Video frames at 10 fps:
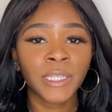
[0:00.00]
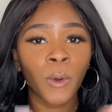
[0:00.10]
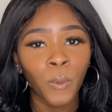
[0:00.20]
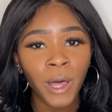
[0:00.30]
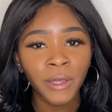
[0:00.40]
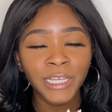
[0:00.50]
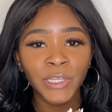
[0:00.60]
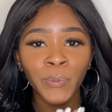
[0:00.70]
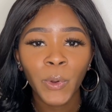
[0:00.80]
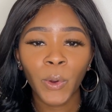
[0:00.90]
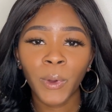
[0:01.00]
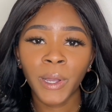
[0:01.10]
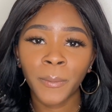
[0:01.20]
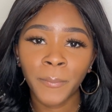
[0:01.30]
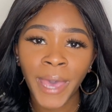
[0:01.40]

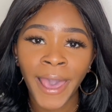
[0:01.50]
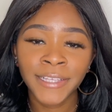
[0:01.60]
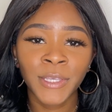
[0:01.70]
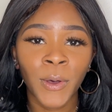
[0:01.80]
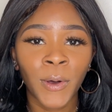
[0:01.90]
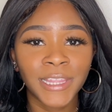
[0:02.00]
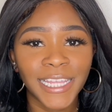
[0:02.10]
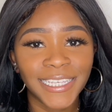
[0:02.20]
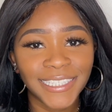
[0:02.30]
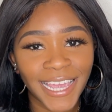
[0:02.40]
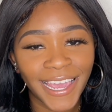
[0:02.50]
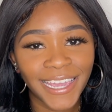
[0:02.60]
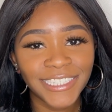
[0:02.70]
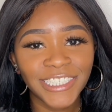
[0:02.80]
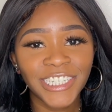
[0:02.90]
Welcome back to All Things
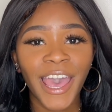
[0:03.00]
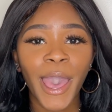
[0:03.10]
Ange.